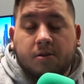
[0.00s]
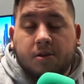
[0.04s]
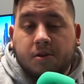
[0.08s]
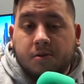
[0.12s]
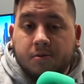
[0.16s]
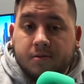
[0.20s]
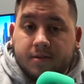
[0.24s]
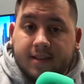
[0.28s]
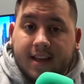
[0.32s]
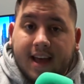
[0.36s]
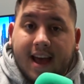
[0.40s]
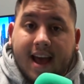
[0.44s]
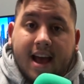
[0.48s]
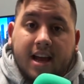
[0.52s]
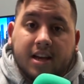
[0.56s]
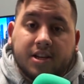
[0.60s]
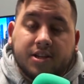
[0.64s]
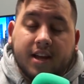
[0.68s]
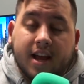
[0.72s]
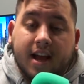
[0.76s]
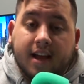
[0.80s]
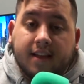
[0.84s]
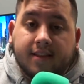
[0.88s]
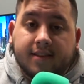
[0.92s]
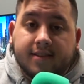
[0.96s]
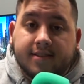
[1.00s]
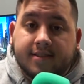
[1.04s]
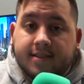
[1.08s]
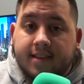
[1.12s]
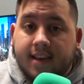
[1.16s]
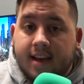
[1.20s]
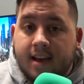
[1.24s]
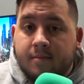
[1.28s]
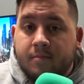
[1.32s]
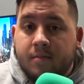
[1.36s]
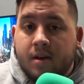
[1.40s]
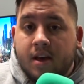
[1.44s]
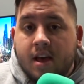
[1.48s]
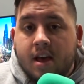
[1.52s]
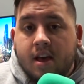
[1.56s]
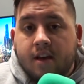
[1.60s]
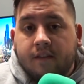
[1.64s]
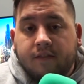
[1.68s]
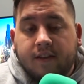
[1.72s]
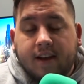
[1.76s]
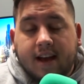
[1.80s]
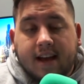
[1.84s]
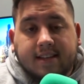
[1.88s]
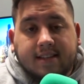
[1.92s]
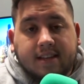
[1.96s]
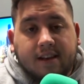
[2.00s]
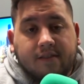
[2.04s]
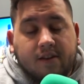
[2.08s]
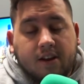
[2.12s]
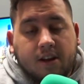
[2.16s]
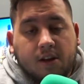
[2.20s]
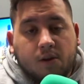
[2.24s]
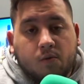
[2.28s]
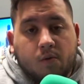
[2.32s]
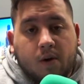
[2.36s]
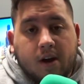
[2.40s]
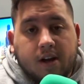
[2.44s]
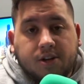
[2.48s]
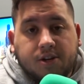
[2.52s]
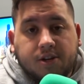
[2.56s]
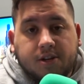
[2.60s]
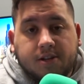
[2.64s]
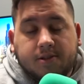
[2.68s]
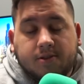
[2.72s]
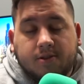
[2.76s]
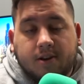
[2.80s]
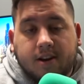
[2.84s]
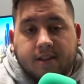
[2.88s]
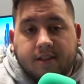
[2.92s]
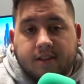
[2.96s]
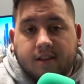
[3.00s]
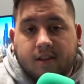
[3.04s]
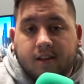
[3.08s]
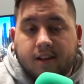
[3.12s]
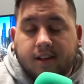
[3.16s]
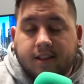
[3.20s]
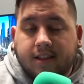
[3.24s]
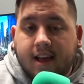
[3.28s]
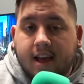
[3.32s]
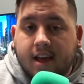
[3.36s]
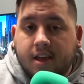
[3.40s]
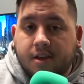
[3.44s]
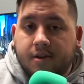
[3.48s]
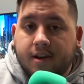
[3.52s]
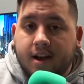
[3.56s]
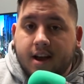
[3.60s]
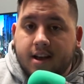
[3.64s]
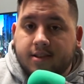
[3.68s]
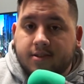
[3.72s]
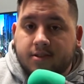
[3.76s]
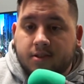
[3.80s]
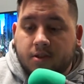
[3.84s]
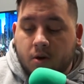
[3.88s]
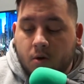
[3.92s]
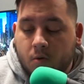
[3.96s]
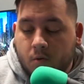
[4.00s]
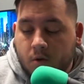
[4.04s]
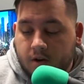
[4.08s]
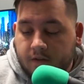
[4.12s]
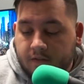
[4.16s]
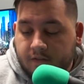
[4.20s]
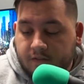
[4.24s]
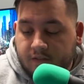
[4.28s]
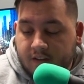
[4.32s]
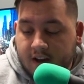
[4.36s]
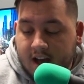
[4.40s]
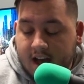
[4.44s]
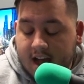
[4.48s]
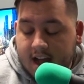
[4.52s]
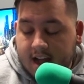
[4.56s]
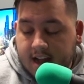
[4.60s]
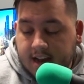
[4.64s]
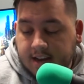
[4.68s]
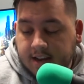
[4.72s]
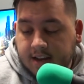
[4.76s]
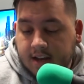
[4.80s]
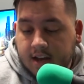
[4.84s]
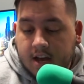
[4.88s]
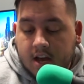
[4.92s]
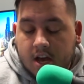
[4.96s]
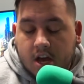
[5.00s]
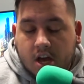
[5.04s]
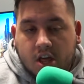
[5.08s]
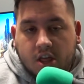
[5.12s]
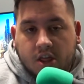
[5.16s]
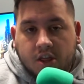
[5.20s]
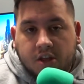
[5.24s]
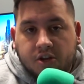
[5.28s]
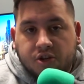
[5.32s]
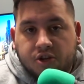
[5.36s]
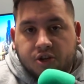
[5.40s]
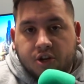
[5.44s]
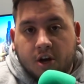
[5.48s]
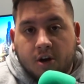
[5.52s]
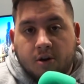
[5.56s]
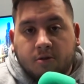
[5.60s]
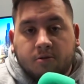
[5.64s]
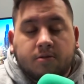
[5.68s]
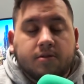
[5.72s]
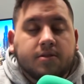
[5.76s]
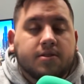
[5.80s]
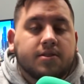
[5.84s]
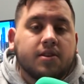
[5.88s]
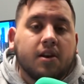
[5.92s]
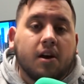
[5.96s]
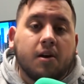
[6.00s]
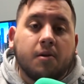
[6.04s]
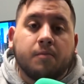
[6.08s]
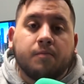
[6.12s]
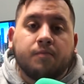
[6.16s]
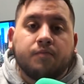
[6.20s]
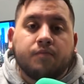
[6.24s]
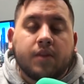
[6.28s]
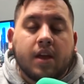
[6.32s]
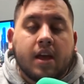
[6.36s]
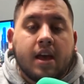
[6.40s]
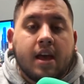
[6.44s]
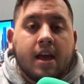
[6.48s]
Use the hashtag the slam. If you guys have any questions or anything like that, you guys know where to find the show. So.